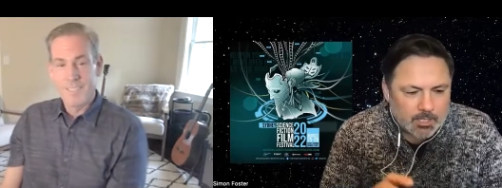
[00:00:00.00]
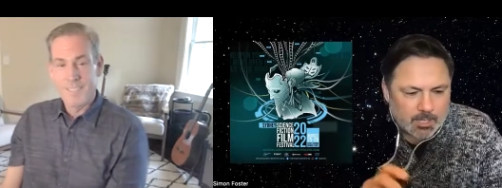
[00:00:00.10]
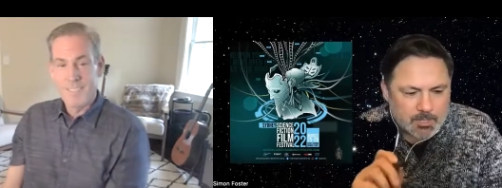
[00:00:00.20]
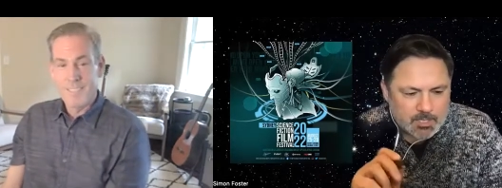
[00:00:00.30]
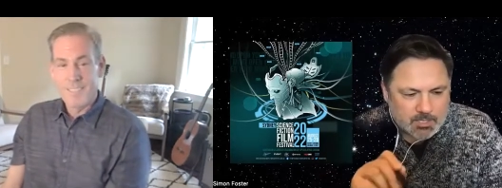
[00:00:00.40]

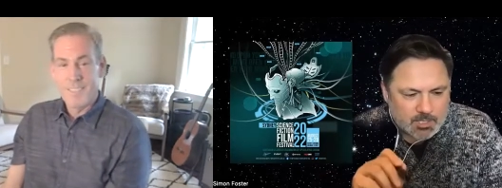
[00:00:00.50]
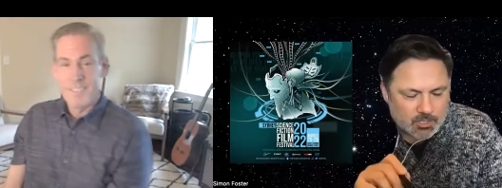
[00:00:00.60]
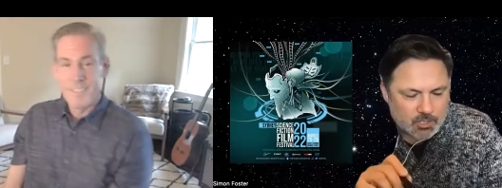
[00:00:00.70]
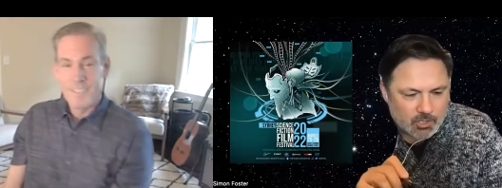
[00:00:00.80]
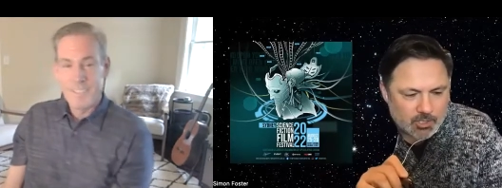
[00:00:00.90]
Speaker 1: Let me just
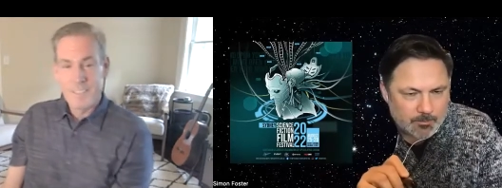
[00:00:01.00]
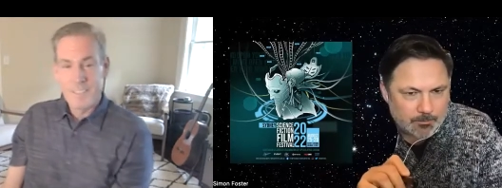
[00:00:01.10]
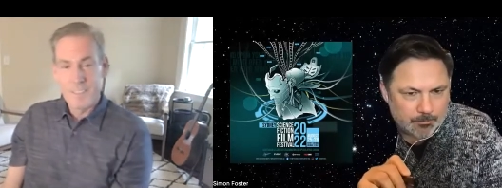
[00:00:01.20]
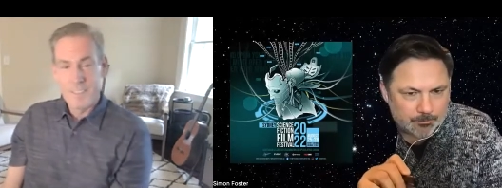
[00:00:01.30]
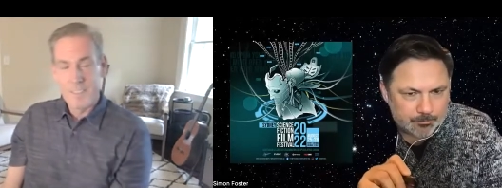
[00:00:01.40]
touch
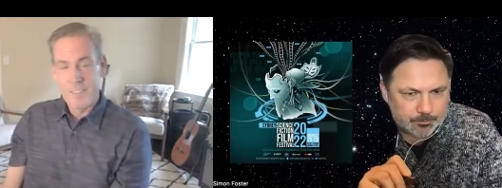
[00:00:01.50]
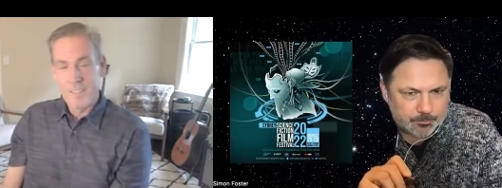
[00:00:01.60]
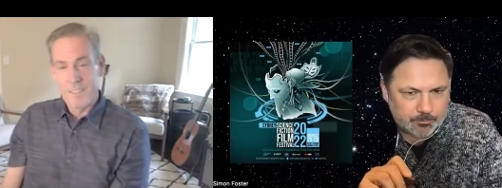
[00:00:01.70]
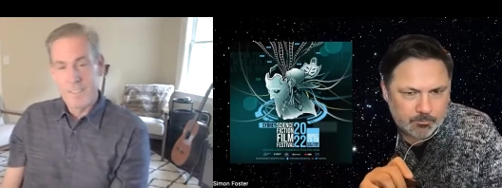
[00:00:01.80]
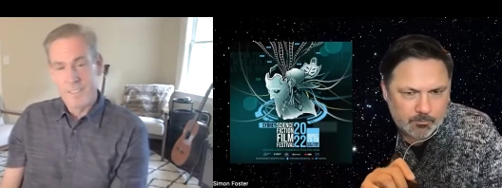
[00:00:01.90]
on,
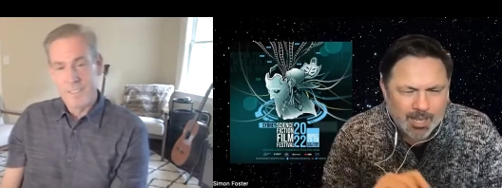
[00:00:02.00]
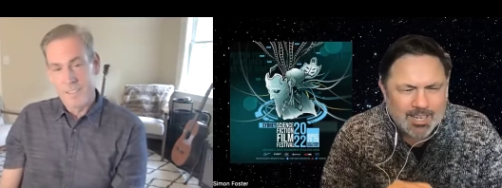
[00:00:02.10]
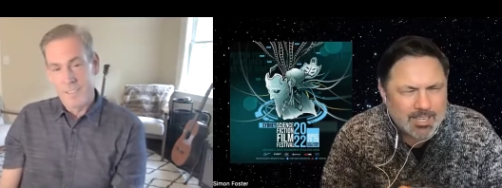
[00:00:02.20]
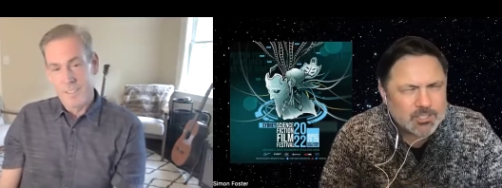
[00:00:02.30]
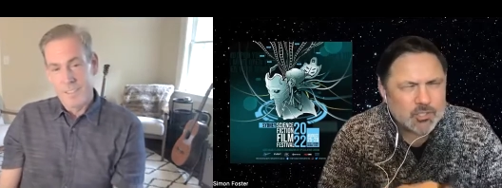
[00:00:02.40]

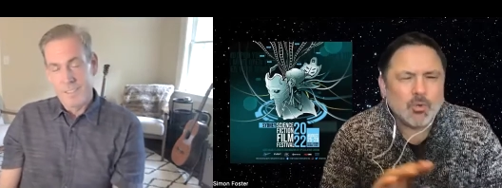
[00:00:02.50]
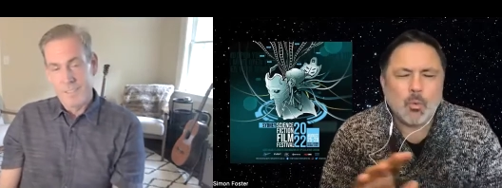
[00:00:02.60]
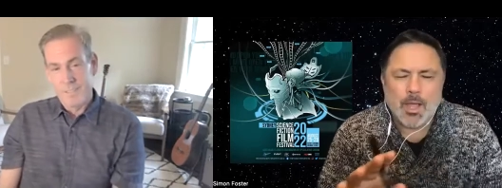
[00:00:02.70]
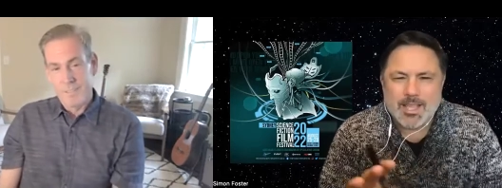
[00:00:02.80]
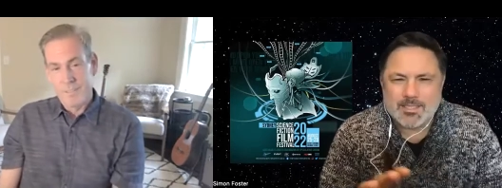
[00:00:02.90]
and it sort
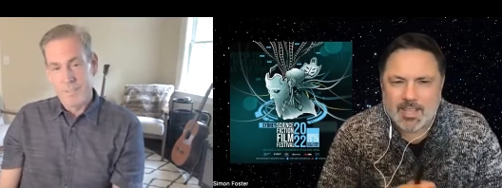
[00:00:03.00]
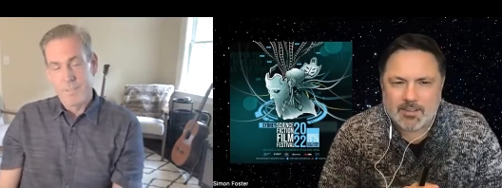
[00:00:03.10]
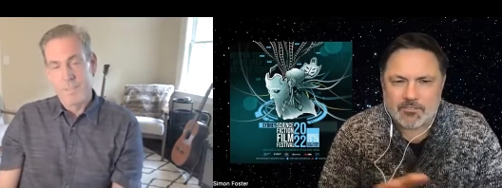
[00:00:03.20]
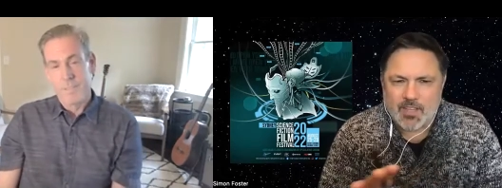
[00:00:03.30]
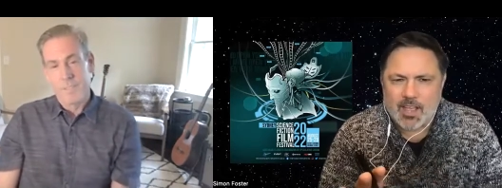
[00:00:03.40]
of wears
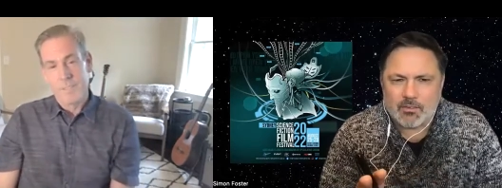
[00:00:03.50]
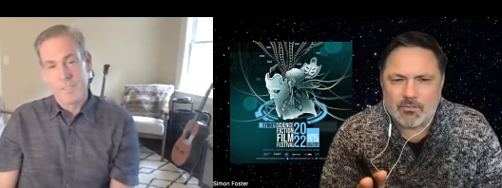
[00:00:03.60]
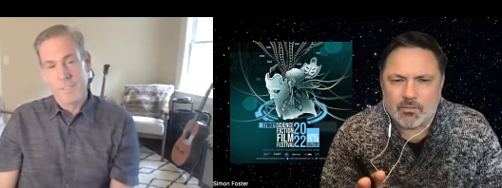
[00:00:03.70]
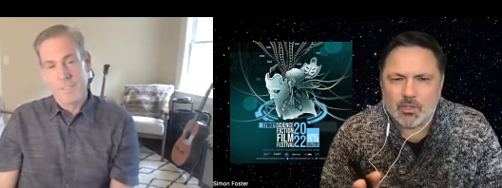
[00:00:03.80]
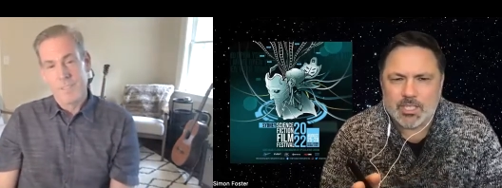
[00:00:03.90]
that
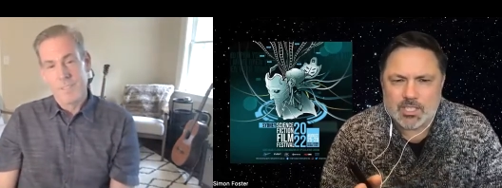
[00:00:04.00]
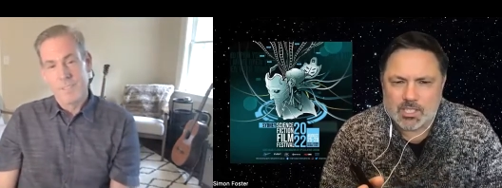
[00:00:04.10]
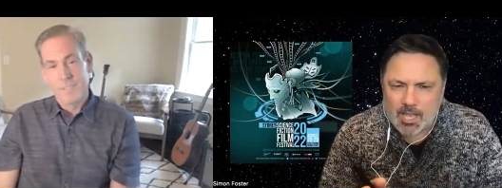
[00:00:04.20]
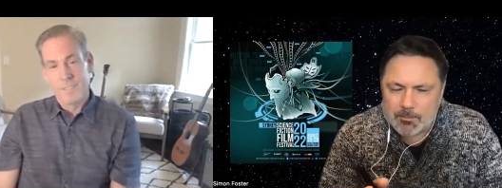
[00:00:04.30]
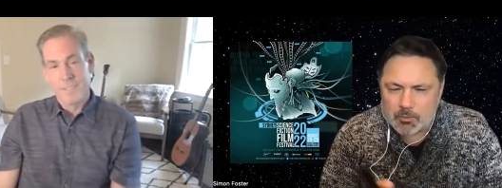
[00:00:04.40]
found
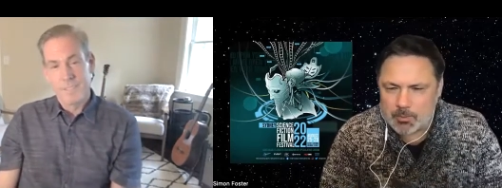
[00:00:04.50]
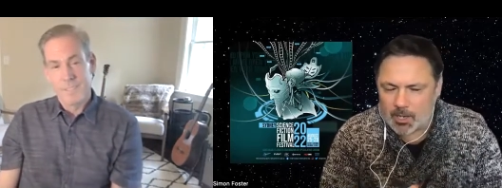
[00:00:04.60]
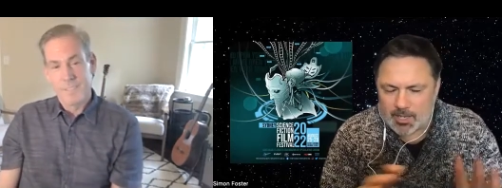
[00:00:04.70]
footage label,